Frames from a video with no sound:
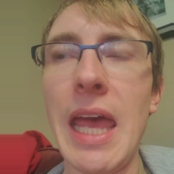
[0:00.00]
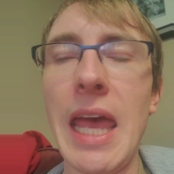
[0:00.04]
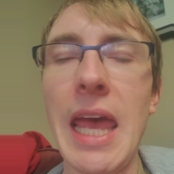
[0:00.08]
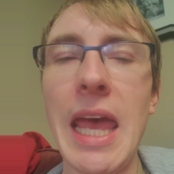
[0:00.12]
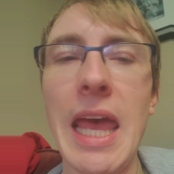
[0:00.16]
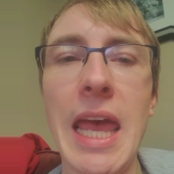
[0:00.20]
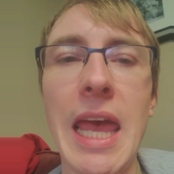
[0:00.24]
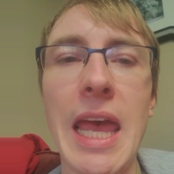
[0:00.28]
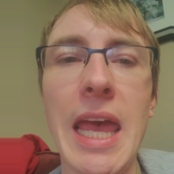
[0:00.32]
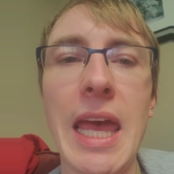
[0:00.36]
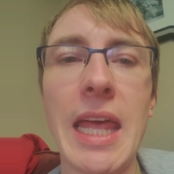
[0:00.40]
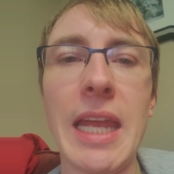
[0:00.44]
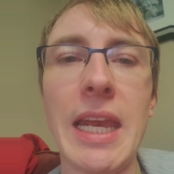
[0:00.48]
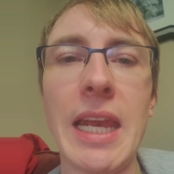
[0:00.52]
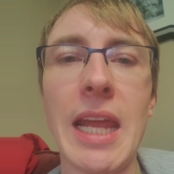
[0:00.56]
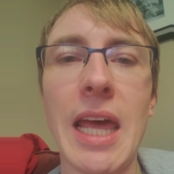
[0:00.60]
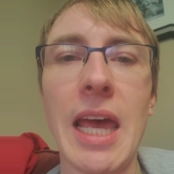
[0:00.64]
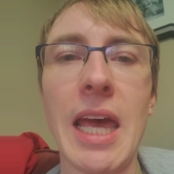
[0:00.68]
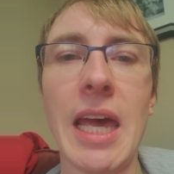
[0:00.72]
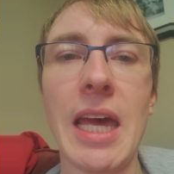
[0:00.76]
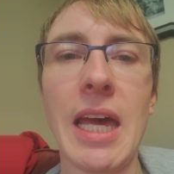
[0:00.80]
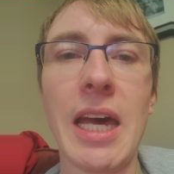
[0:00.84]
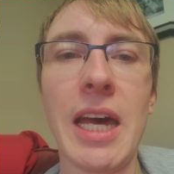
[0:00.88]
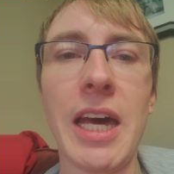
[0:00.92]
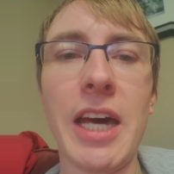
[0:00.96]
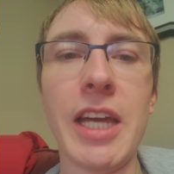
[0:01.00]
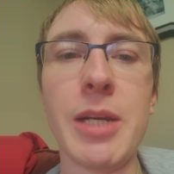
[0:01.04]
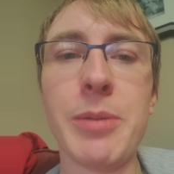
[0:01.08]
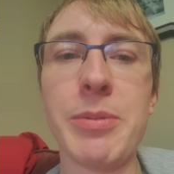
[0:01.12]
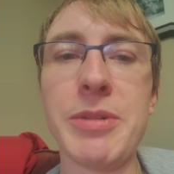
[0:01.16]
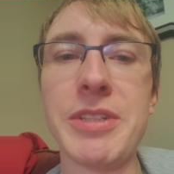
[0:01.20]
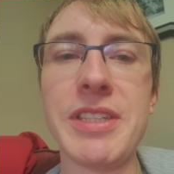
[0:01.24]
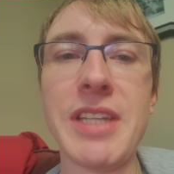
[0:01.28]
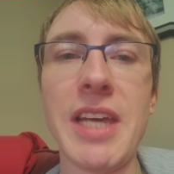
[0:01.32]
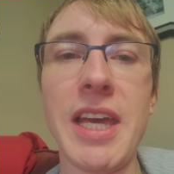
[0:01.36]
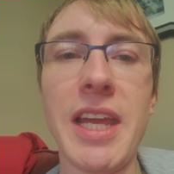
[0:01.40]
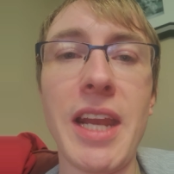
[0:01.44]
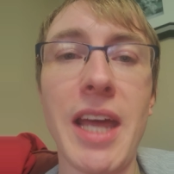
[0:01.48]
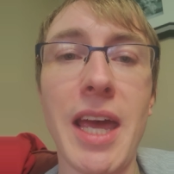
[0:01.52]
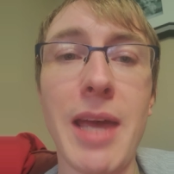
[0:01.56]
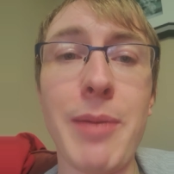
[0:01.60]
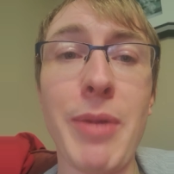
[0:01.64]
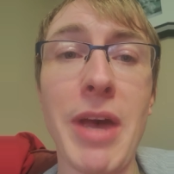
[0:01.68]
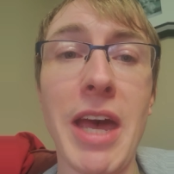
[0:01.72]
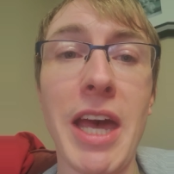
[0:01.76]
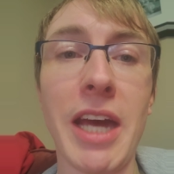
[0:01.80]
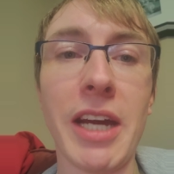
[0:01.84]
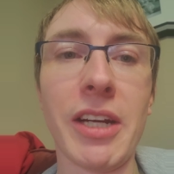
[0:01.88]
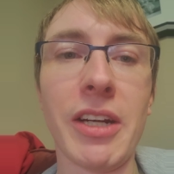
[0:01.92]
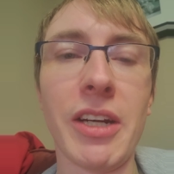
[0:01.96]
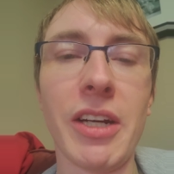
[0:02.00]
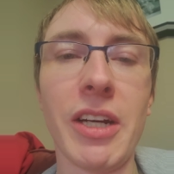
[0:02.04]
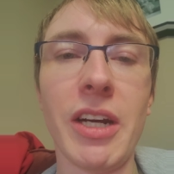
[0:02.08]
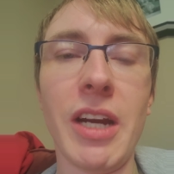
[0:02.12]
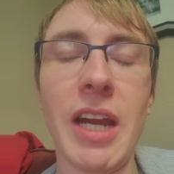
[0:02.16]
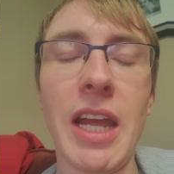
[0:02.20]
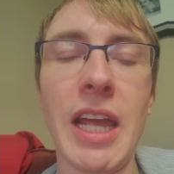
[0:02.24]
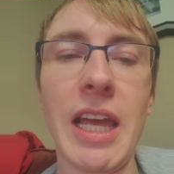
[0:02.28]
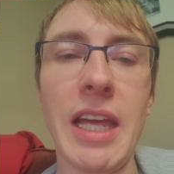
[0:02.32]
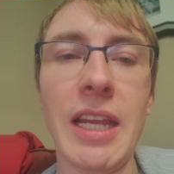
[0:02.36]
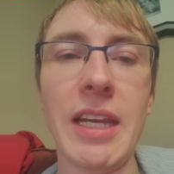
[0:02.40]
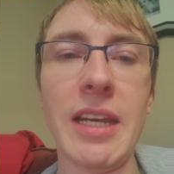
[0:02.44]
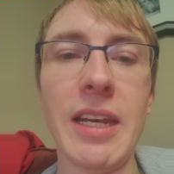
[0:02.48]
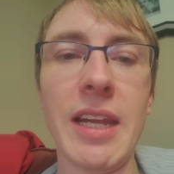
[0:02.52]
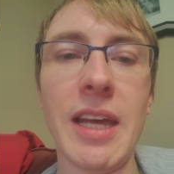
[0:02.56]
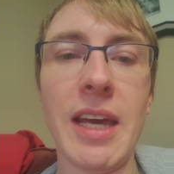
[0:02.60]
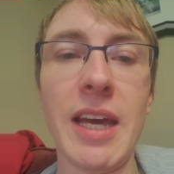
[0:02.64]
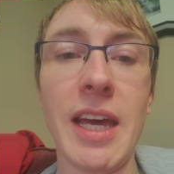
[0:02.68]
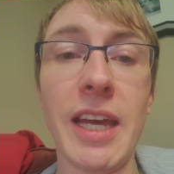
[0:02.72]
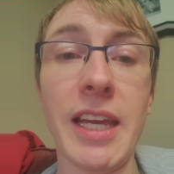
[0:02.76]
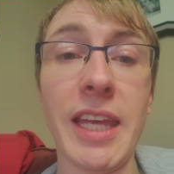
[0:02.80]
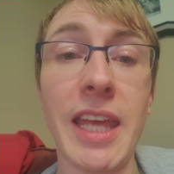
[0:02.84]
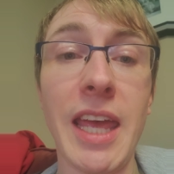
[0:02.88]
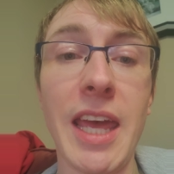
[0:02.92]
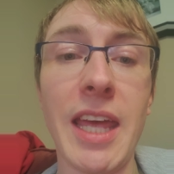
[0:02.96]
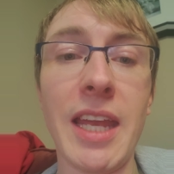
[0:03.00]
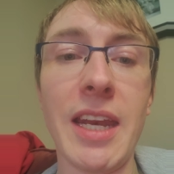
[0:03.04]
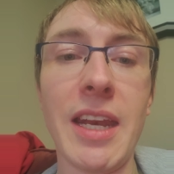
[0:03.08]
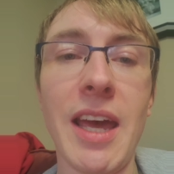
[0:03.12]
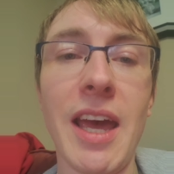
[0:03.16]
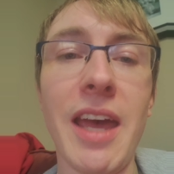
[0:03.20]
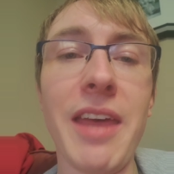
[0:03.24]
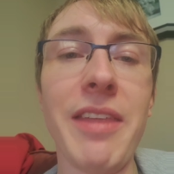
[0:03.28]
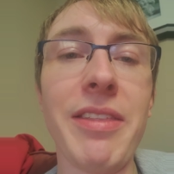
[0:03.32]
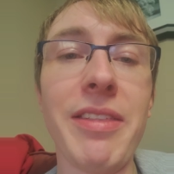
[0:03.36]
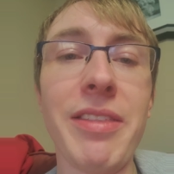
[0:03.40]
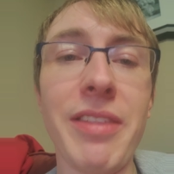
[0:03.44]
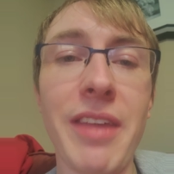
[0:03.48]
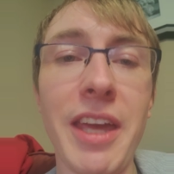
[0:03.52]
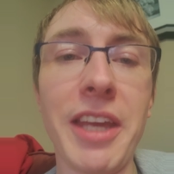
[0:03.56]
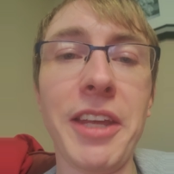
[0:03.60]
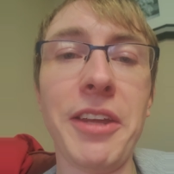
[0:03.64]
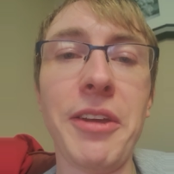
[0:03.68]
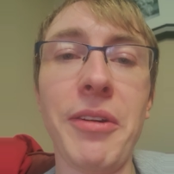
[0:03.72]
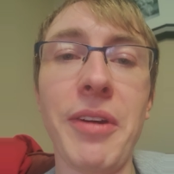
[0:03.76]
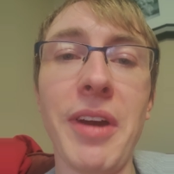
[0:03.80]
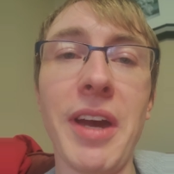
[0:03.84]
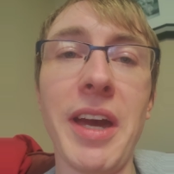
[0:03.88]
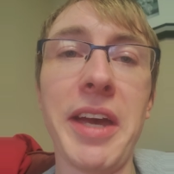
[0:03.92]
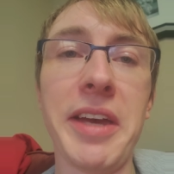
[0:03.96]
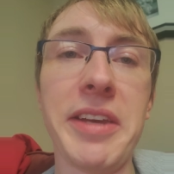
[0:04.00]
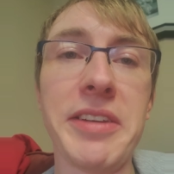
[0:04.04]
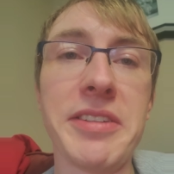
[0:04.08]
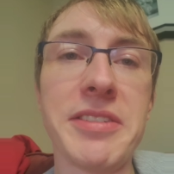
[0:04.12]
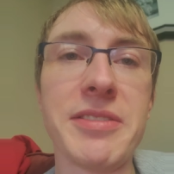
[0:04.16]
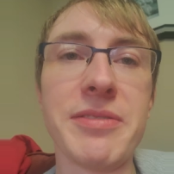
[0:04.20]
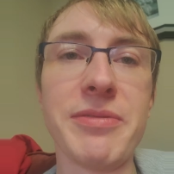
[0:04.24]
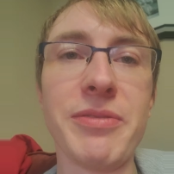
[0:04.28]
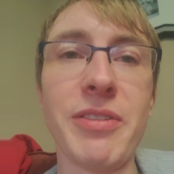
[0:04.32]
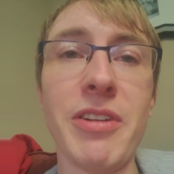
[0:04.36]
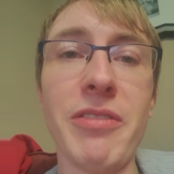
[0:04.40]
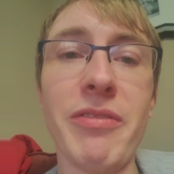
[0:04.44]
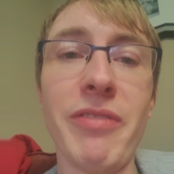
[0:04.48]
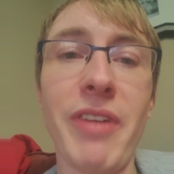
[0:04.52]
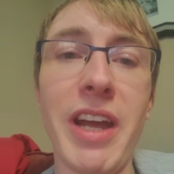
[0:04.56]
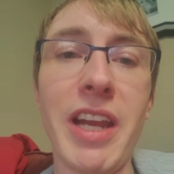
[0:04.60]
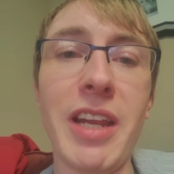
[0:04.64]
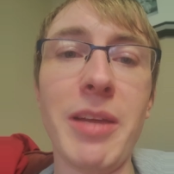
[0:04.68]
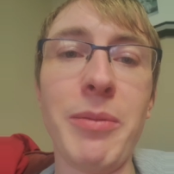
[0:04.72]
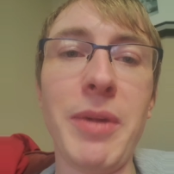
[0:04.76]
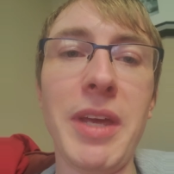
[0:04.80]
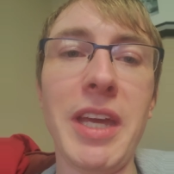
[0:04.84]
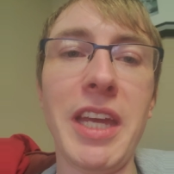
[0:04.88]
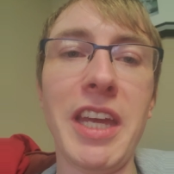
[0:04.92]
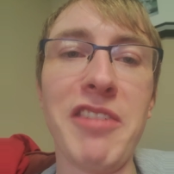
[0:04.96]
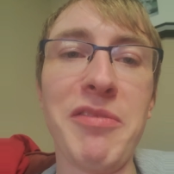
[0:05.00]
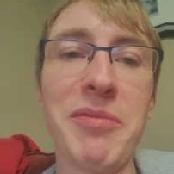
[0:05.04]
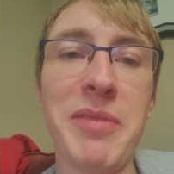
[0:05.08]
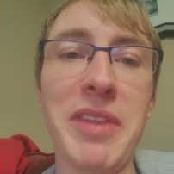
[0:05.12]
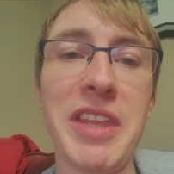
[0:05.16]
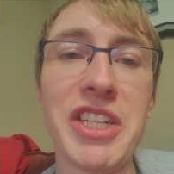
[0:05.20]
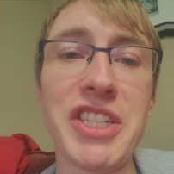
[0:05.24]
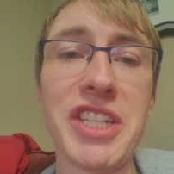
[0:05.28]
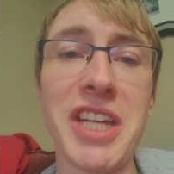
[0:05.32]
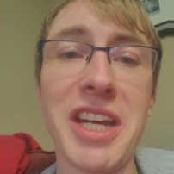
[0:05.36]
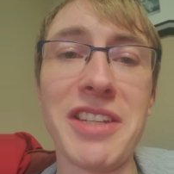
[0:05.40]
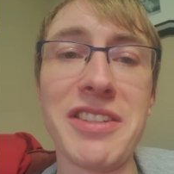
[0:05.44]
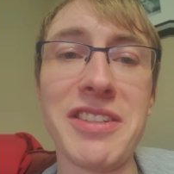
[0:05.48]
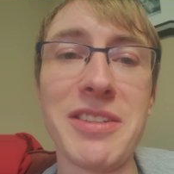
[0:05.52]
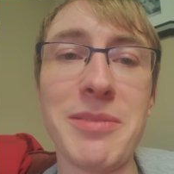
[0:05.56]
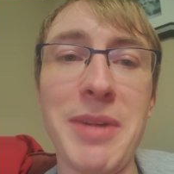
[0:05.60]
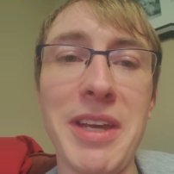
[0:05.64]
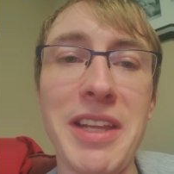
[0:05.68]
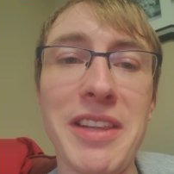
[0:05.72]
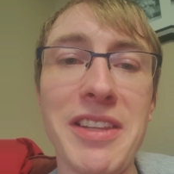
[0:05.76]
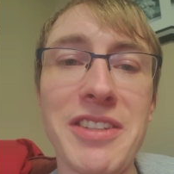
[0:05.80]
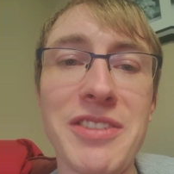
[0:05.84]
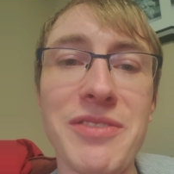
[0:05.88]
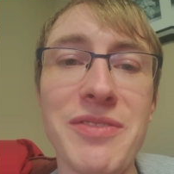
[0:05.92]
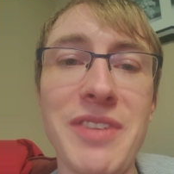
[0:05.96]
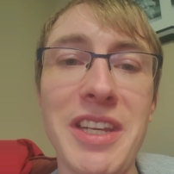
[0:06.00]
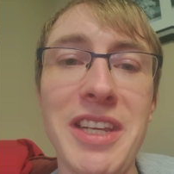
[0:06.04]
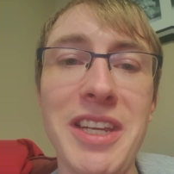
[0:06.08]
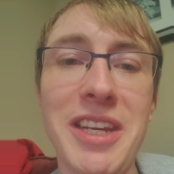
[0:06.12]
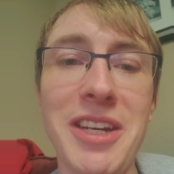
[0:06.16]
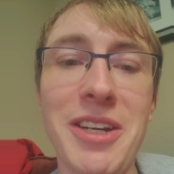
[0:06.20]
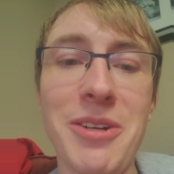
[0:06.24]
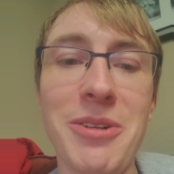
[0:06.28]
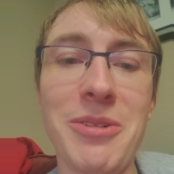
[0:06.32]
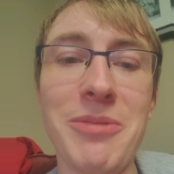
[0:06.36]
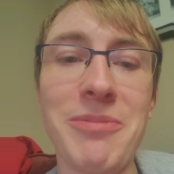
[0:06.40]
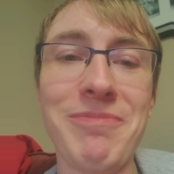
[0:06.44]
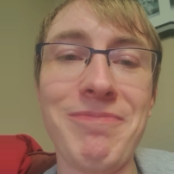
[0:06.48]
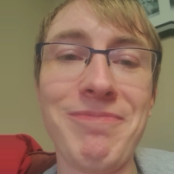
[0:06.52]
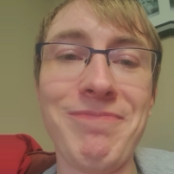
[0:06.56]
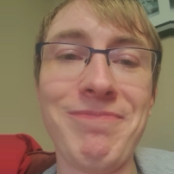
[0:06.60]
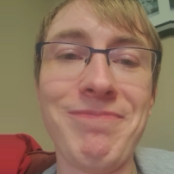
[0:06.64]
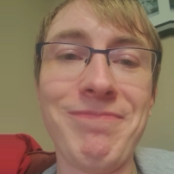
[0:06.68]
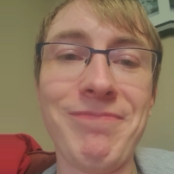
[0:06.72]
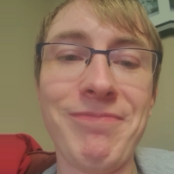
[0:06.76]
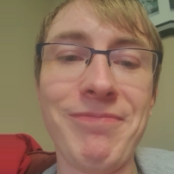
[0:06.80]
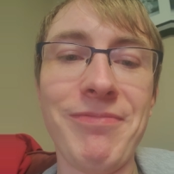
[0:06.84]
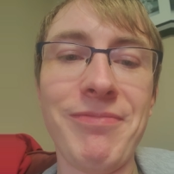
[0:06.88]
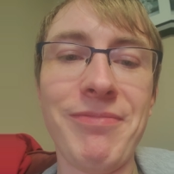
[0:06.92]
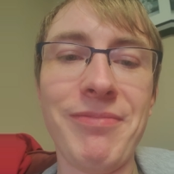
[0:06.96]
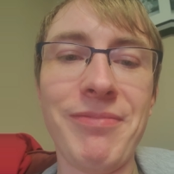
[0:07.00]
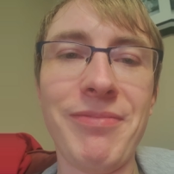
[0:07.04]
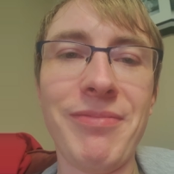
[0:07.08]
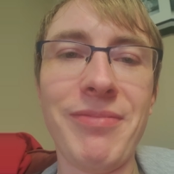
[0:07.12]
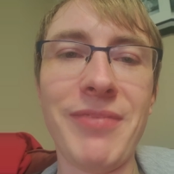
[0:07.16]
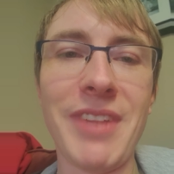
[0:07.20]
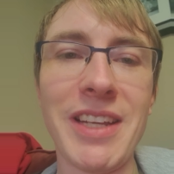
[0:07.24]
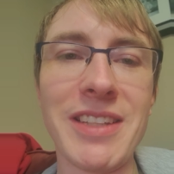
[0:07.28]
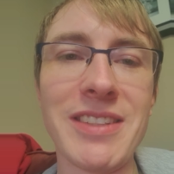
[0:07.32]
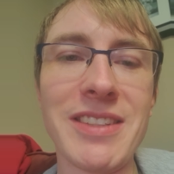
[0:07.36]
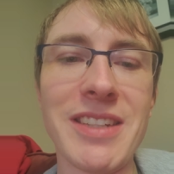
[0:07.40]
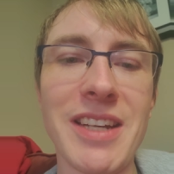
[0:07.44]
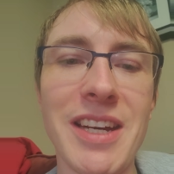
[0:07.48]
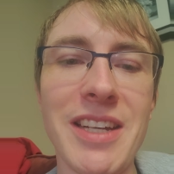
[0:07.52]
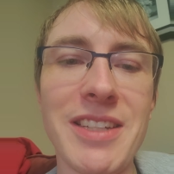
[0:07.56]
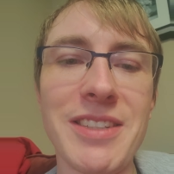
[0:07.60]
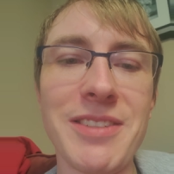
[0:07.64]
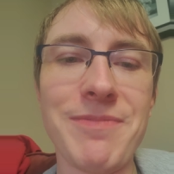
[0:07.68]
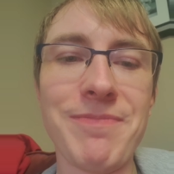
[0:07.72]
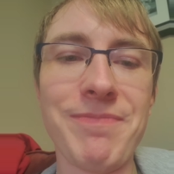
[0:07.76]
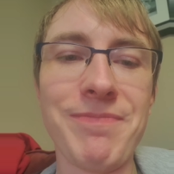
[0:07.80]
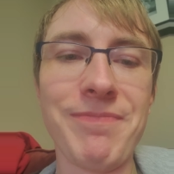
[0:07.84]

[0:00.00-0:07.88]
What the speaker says: and 100% I back her. And again, I thank you guys for inviting me and giving me the chance to make this video. Thanks, guys.